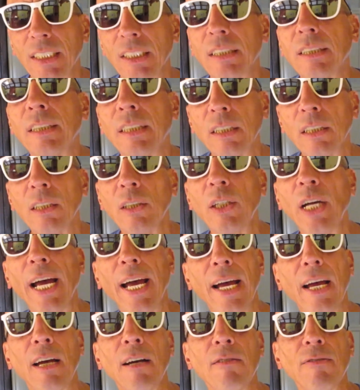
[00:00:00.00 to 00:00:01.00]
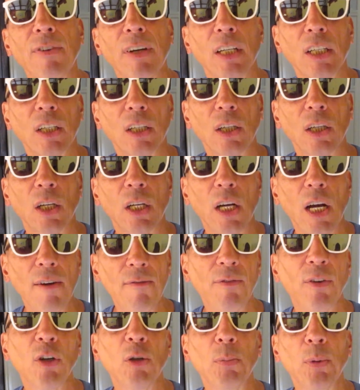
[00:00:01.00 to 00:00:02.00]
still have
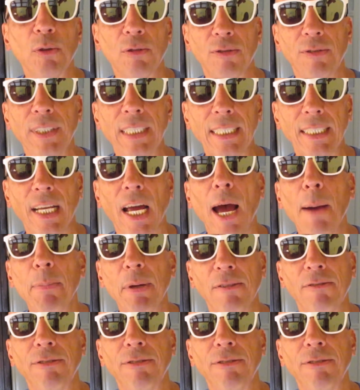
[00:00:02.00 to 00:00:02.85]
comfortable feet, happy